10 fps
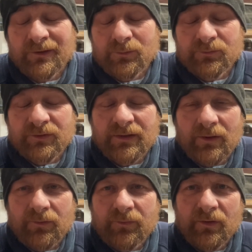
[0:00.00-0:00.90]
you'll see that
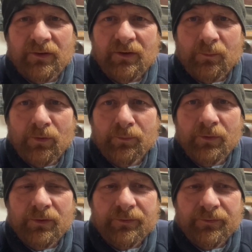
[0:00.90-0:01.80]
I've finally got my
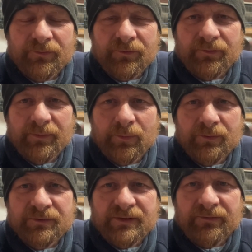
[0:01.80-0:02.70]
Mercruiser
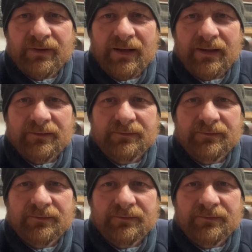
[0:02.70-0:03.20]
3.7 LX